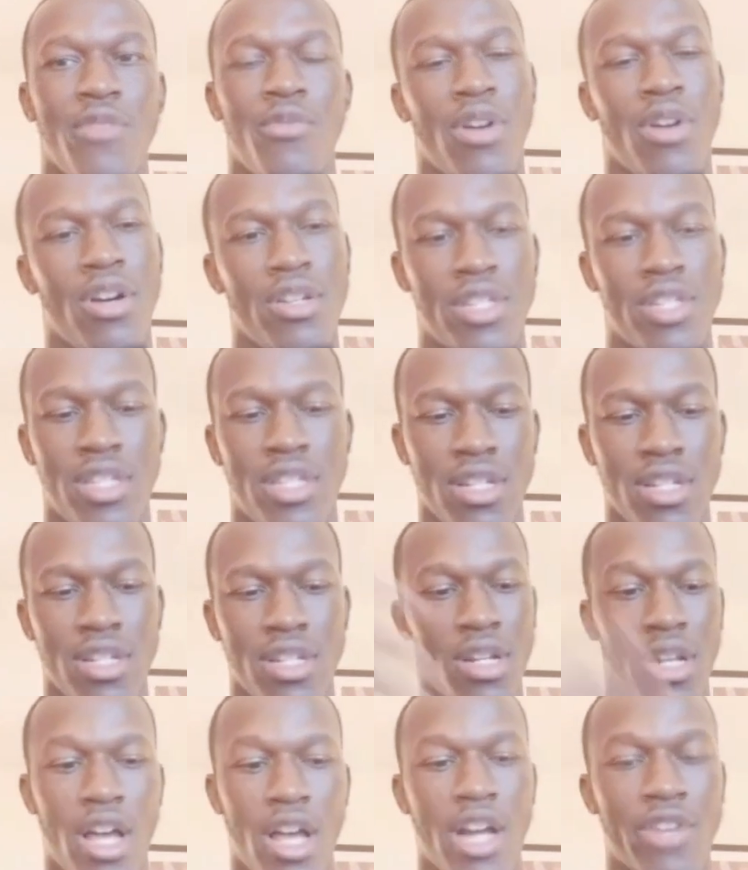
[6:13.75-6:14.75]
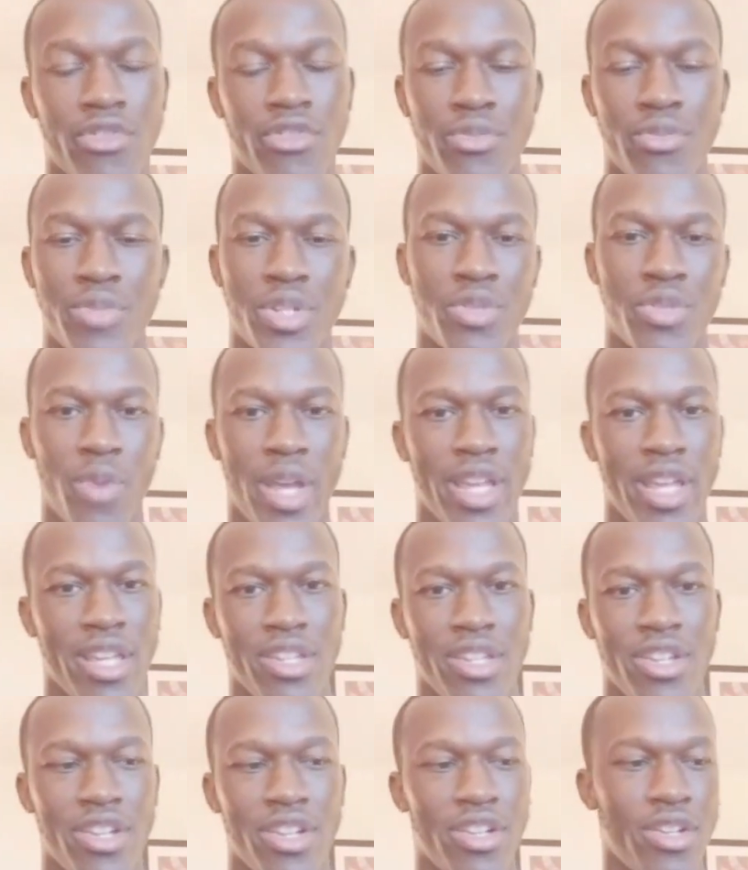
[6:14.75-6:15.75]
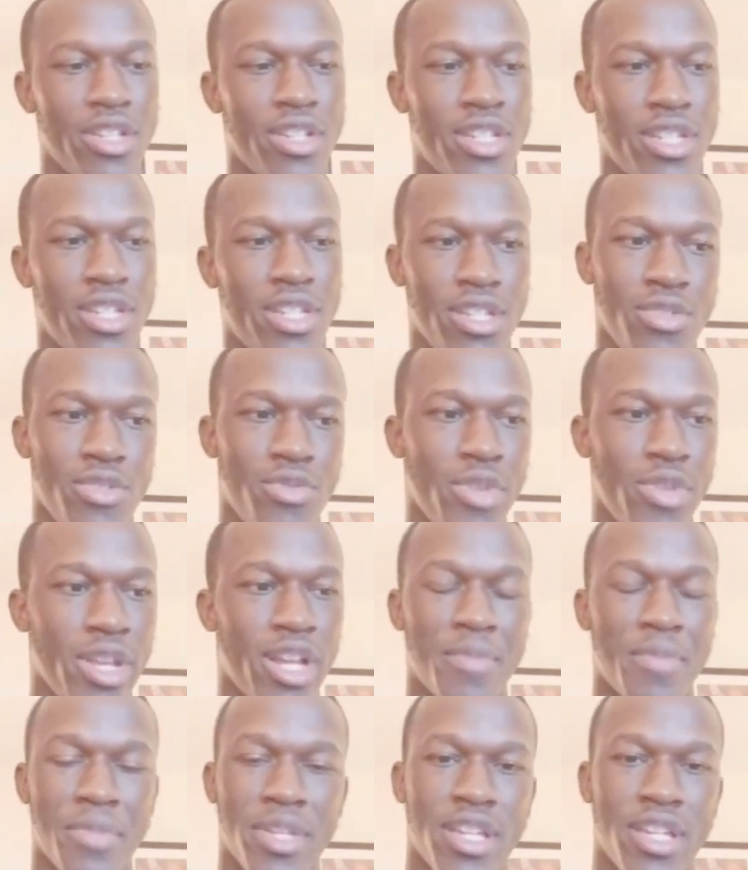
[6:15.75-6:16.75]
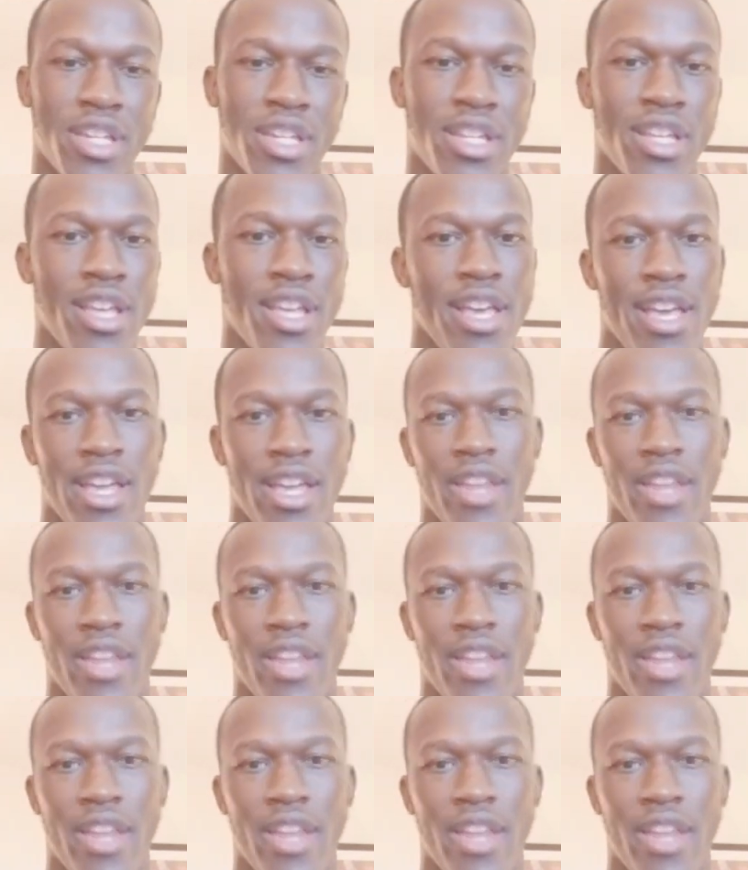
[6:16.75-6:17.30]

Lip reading: we're all sitting in a locker room just waiting, to see who they come and get.